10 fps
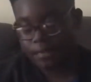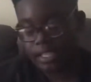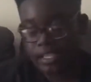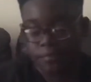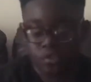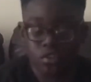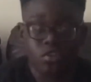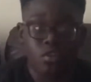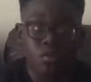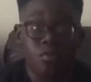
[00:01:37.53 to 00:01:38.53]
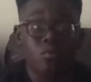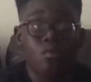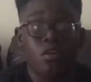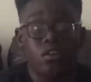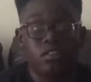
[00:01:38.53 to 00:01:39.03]
if you don't know
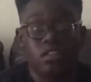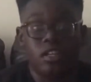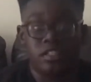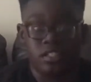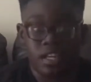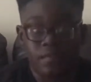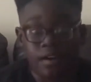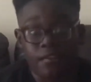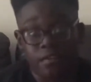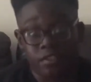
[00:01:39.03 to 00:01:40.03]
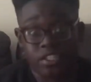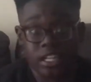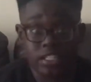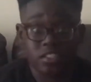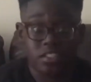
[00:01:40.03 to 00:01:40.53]
what the Never Have I Ever
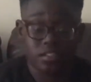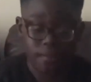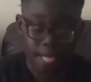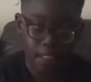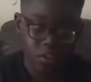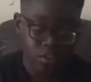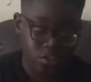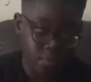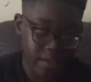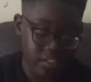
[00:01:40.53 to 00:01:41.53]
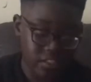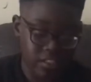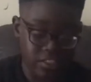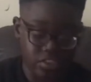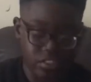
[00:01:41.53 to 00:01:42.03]
challenge is, you
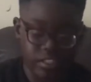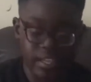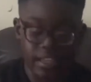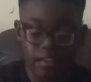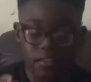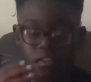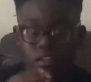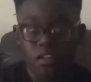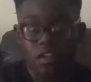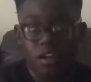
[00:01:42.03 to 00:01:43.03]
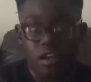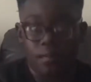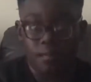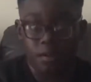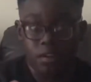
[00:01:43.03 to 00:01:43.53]
basically just get
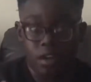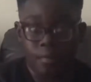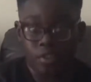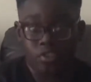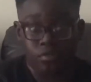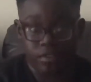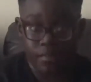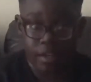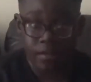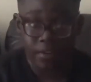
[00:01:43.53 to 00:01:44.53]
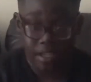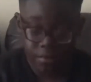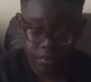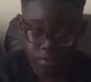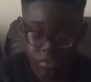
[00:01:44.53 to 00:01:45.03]
a bunch of Never Have I
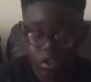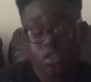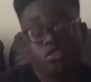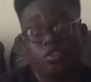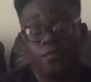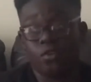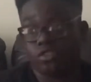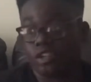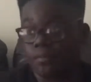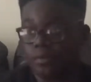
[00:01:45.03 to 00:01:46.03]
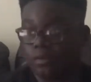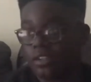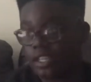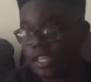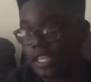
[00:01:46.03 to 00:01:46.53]
Evers. So for example,
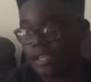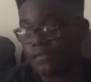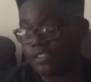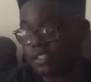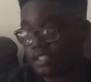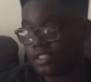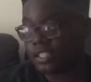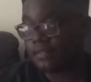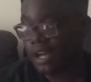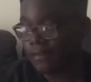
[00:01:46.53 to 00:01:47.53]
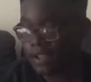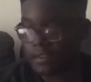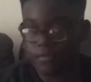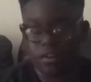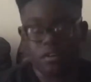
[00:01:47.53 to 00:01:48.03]
if it's Never Have I
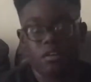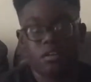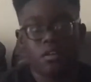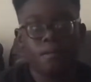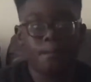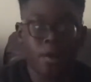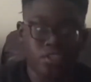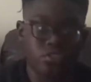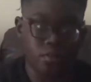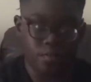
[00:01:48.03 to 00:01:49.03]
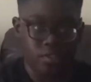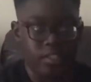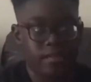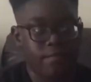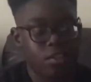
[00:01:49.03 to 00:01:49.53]
Ever punched
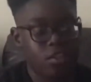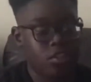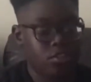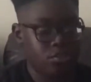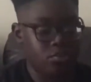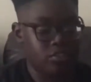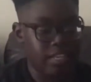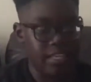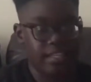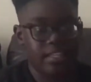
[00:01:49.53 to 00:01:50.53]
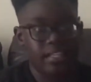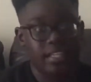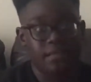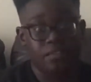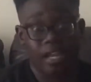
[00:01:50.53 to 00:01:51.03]
somebody, you'll say,
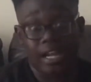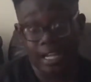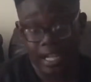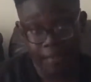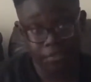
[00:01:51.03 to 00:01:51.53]
if you have